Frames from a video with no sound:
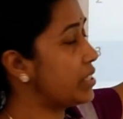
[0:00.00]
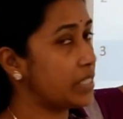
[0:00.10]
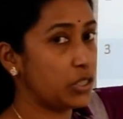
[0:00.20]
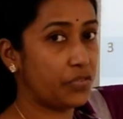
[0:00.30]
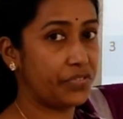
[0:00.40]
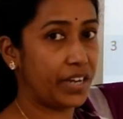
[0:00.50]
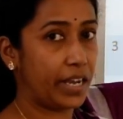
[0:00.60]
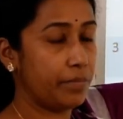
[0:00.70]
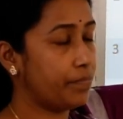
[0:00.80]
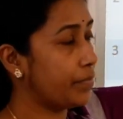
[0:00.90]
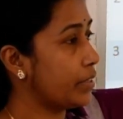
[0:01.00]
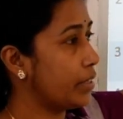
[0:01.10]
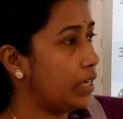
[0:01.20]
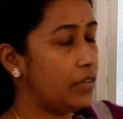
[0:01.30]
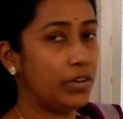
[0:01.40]
wastage of time,
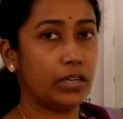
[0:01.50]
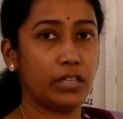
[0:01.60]
he will